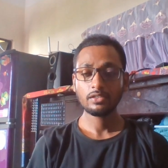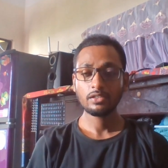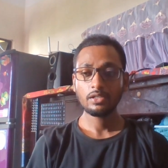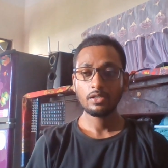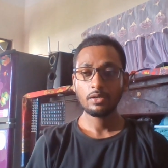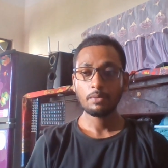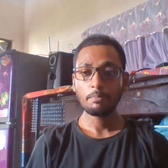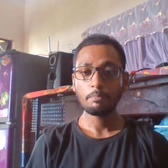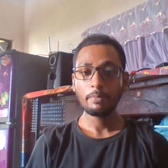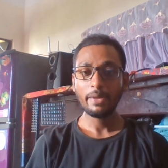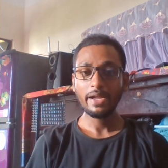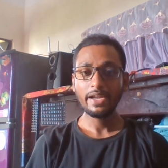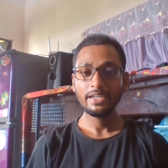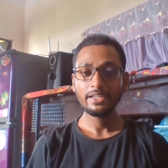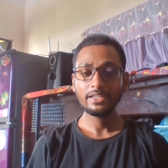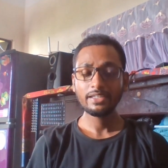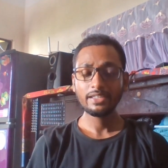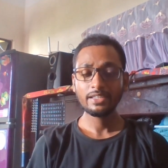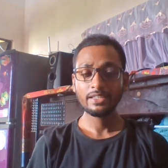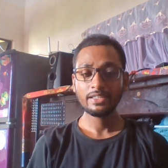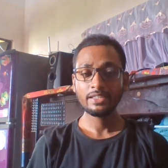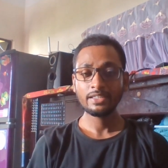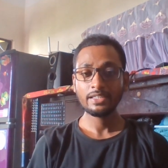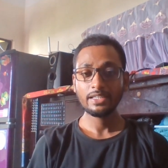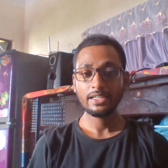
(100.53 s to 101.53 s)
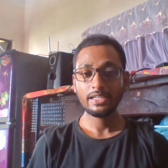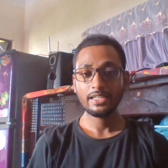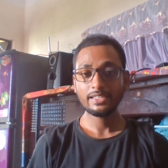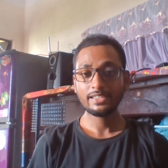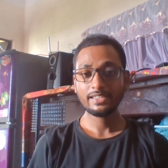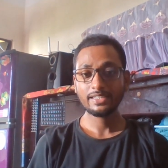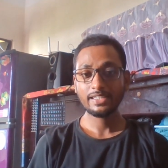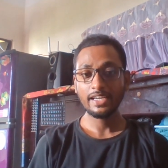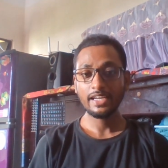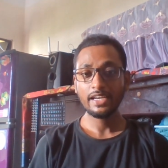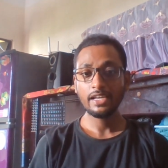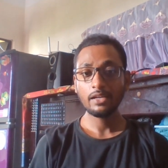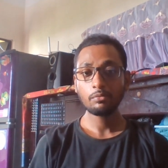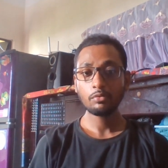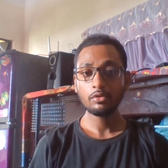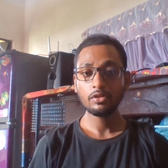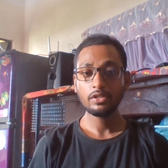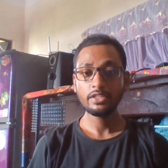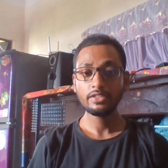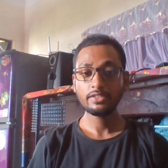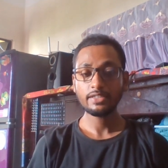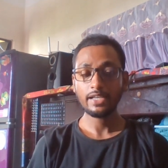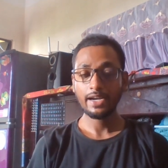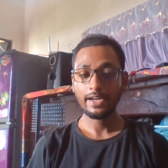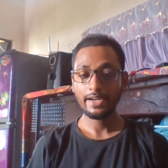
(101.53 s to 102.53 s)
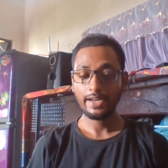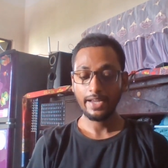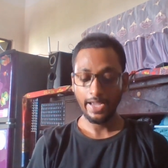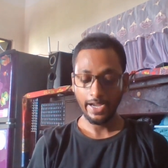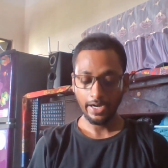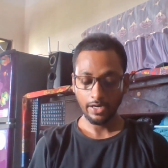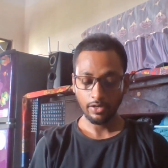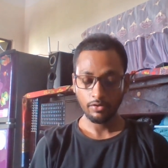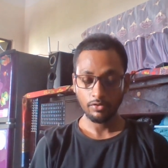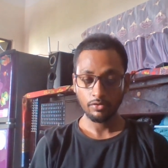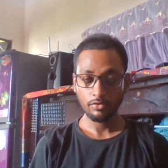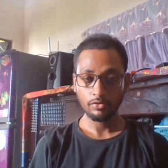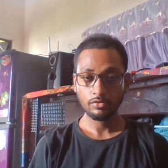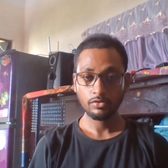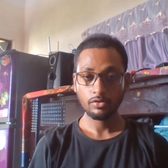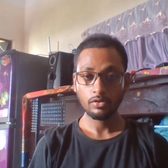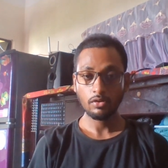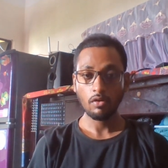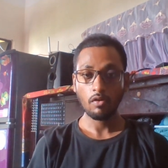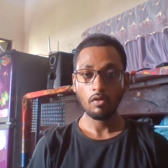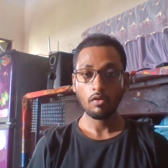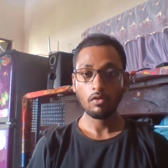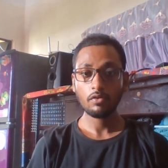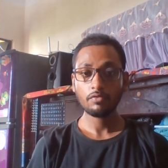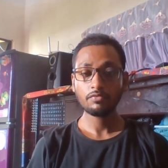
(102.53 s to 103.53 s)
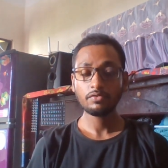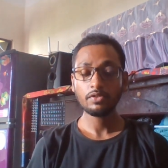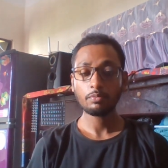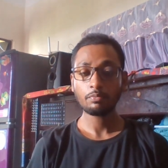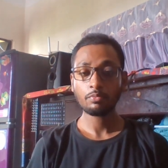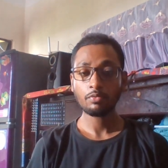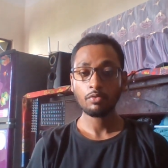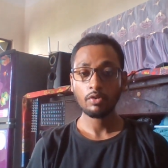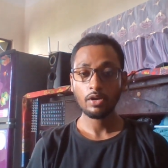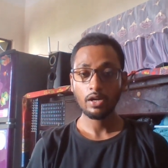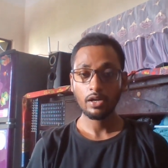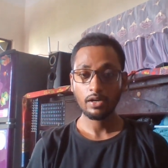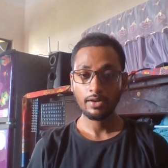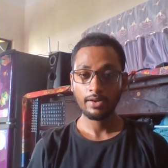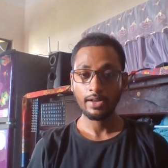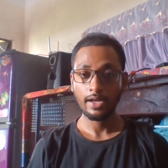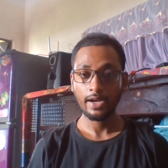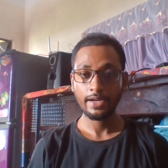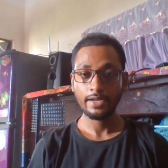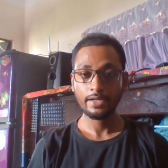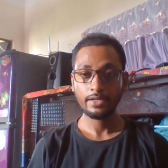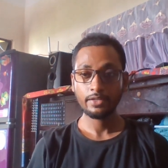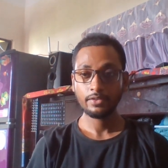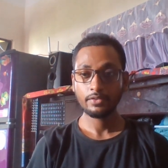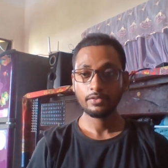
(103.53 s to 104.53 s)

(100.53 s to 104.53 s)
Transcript: maintain scalable design across all of the product line.